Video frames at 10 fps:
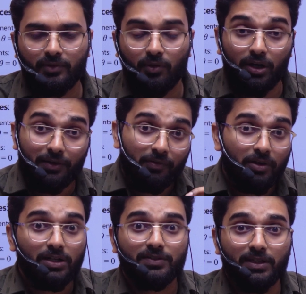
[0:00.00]
Only
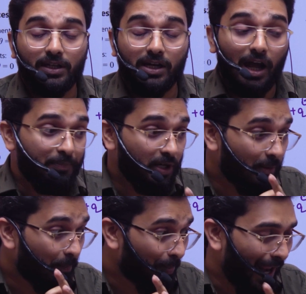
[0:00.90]
focus here. And after a
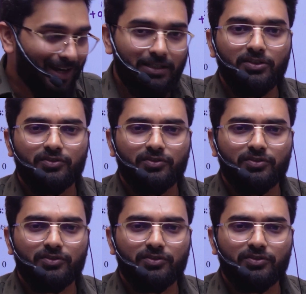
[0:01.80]
practice